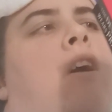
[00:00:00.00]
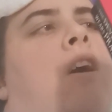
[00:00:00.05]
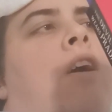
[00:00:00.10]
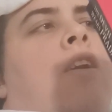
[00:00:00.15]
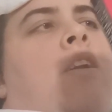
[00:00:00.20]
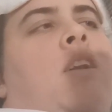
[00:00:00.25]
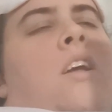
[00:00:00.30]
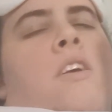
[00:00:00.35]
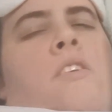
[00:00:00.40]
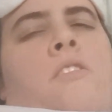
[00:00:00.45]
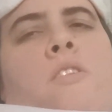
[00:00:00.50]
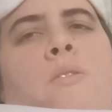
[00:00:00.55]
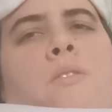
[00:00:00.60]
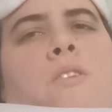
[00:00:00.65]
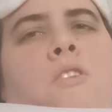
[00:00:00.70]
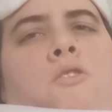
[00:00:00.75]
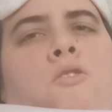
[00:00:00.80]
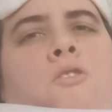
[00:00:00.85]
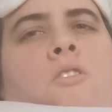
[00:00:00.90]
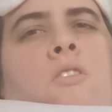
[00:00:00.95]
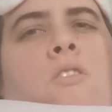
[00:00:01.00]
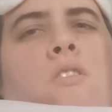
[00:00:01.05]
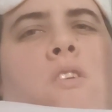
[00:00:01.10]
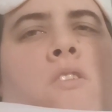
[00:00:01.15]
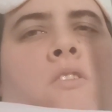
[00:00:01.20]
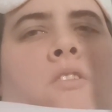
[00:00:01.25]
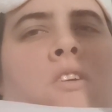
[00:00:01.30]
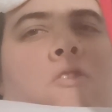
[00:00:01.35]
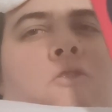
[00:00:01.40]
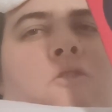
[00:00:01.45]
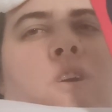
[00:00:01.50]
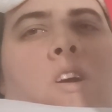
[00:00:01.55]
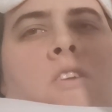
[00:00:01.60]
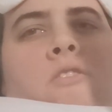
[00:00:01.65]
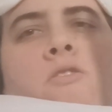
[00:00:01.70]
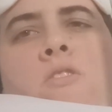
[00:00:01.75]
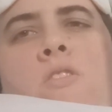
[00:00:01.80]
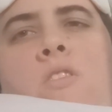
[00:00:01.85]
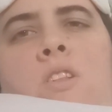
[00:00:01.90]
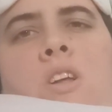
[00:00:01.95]
unless something is going to
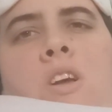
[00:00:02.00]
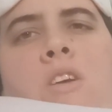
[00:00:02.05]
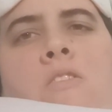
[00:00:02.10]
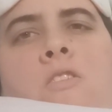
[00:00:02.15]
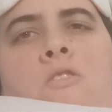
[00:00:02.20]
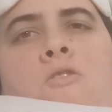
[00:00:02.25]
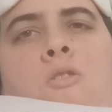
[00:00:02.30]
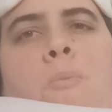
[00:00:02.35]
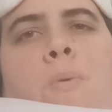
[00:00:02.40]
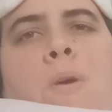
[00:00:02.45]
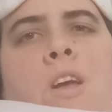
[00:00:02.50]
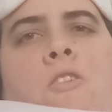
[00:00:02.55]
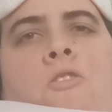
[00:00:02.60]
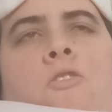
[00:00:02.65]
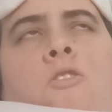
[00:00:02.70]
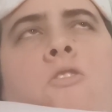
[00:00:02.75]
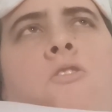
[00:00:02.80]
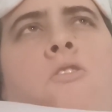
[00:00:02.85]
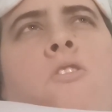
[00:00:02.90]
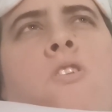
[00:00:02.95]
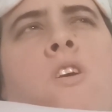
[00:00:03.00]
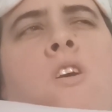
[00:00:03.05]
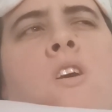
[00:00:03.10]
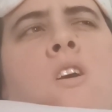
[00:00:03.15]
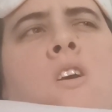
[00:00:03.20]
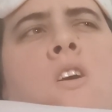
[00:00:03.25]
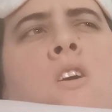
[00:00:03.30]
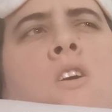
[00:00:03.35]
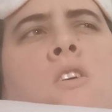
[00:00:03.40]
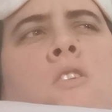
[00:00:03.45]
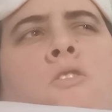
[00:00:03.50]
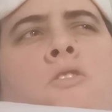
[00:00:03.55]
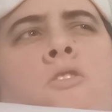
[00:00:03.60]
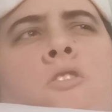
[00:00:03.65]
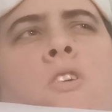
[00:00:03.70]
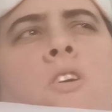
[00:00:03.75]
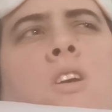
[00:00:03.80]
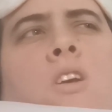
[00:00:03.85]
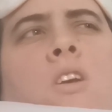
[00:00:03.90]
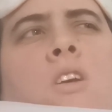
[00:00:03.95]
change in the last 100 pages,
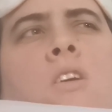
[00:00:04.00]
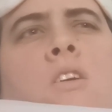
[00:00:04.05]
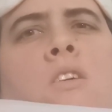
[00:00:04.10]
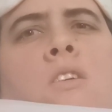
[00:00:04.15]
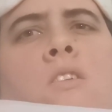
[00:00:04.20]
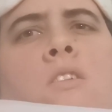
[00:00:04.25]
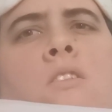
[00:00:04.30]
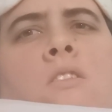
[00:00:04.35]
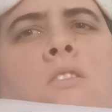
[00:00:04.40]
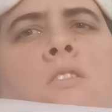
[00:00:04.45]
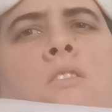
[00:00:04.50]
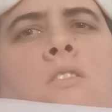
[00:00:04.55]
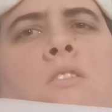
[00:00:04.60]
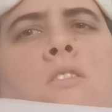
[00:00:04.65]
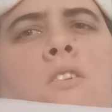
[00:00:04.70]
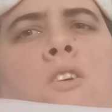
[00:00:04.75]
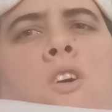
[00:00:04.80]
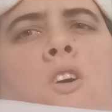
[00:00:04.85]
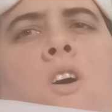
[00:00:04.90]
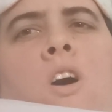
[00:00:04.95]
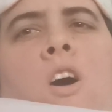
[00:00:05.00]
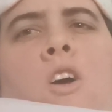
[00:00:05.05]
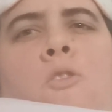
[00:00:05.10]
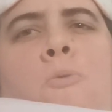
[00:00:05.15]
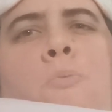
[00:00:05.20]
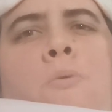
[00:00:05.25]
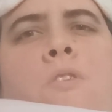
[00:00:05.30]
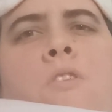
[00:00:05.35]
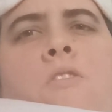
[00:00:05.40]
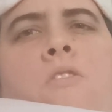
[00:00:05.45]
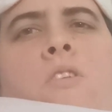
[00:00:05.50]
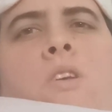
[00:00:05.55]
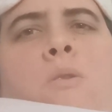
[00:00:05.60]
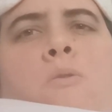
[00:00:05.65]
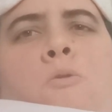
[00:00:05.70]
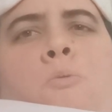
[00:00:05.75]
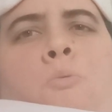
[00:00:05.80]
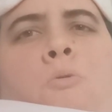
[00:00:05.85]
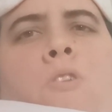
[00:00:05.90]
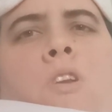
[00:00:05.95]
her husband
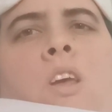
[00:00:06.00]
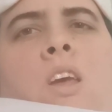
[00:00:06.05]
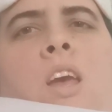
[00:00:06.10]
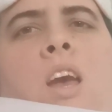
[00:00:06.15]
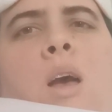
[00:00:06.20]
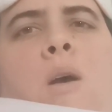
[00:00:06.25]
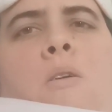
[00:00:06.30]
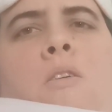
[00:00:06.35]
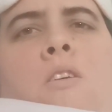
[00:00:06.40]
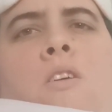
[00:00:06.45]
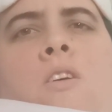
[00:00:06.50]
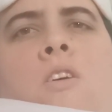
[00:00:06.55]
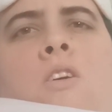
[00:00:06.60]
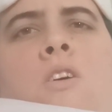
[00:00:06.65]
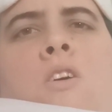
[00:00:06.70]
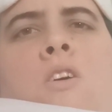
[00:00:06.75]
seems pretty happy.